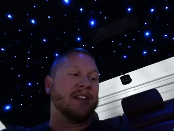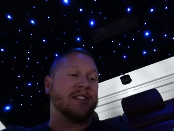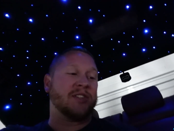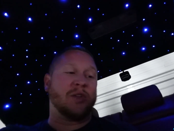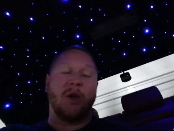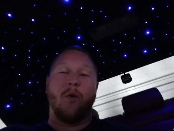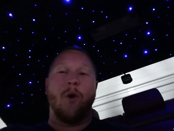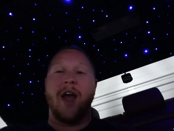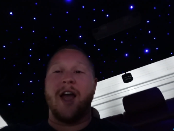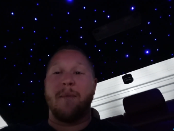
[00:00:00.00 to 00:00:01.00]
This is like
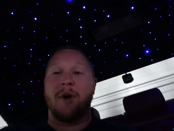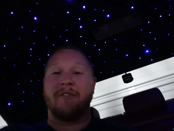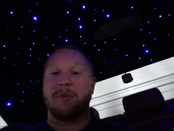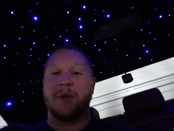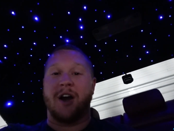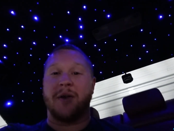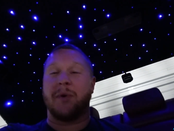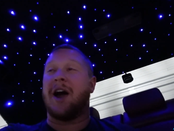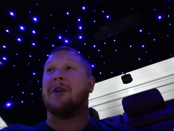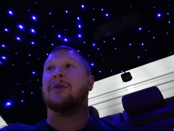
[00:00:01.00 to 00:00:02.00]
way above and beyond
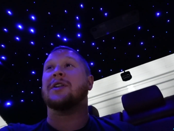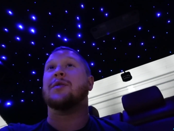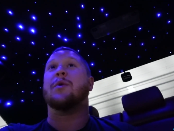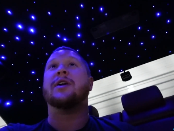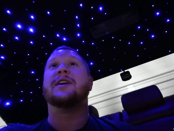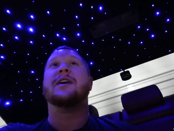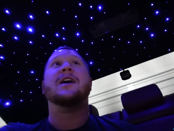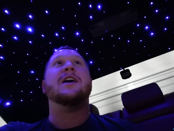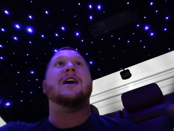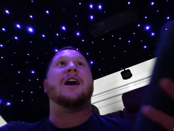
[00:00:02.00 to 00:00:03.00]
what I really wanted.
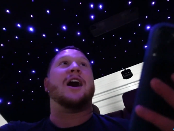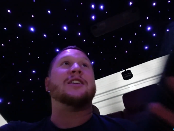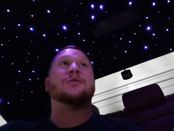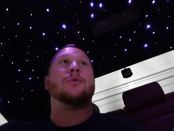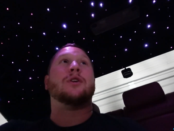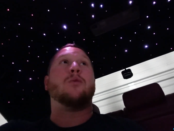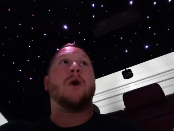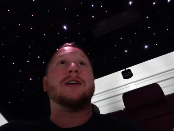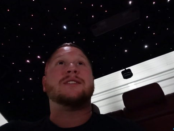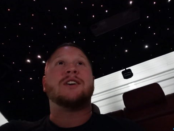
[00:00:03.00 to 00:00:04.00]
I just wanted
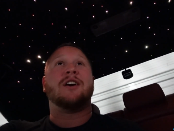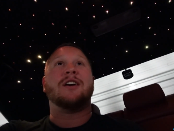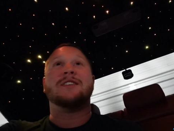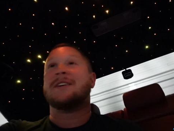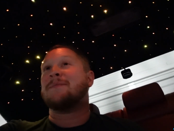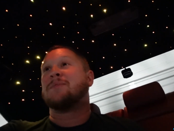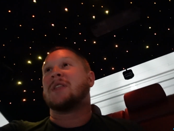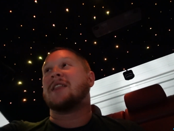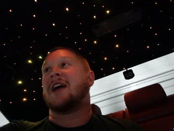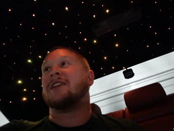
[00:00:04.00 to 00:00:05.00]
white stars
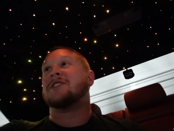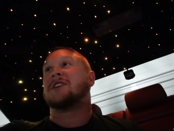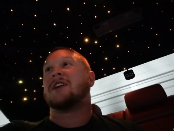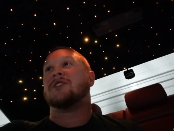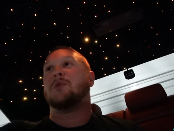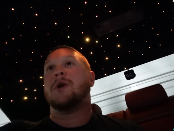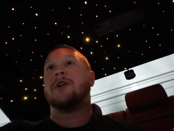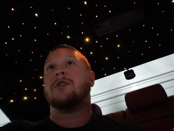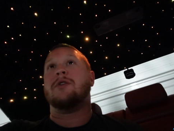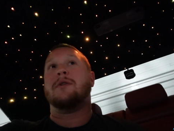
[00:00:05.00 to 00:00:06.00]
that can just kind of
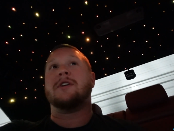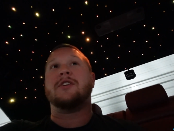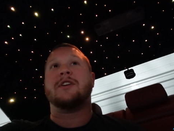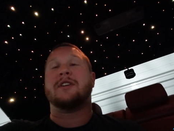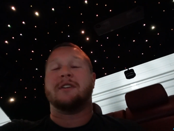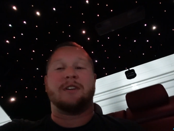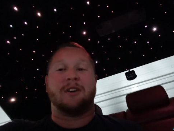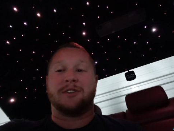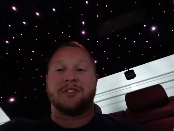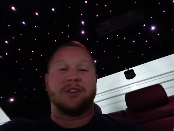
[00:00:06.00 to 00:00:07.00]
twinkle. You can
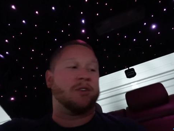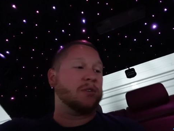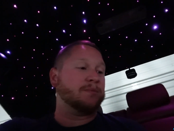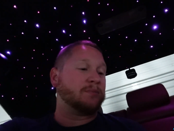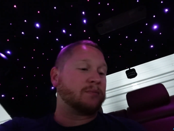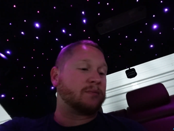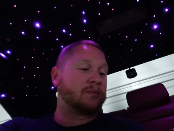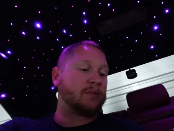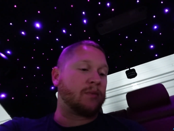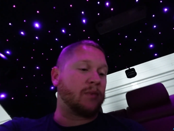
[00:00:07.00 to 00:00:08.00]
also,
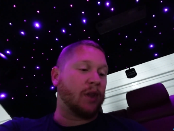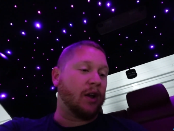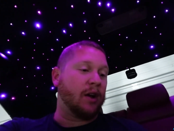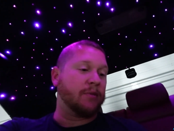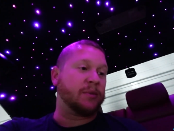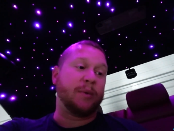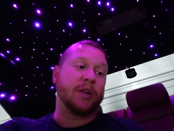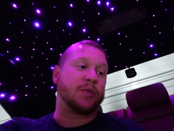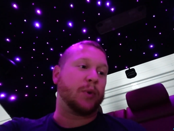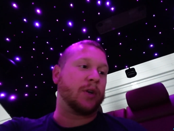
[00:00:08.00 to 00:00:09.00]
speaking
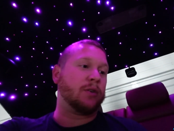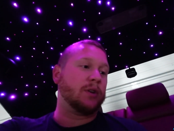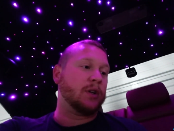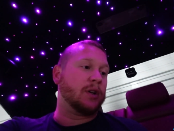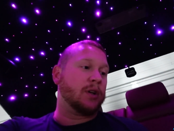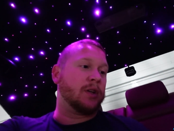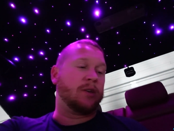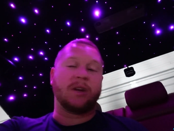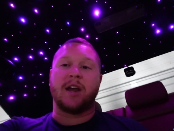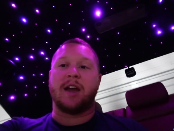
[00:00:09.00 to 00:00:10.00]
of twinkle,
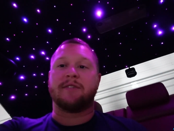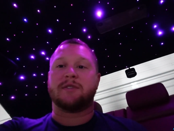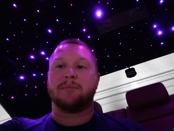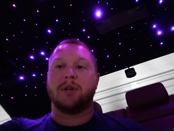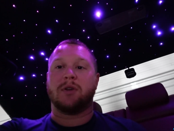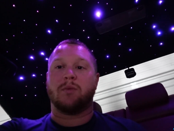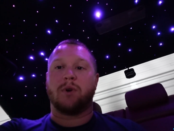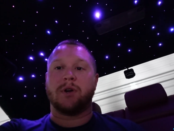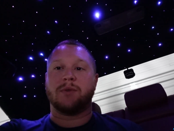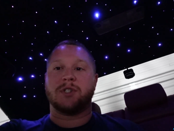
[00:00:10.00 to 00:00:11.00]
you can have speed
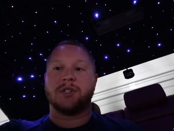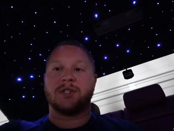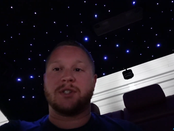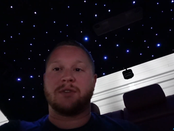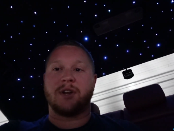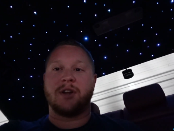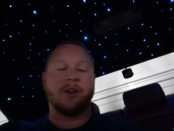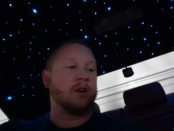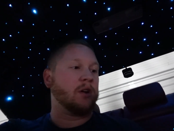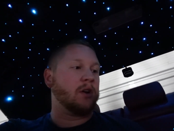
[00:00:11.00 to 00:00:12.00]
1, which is this right here,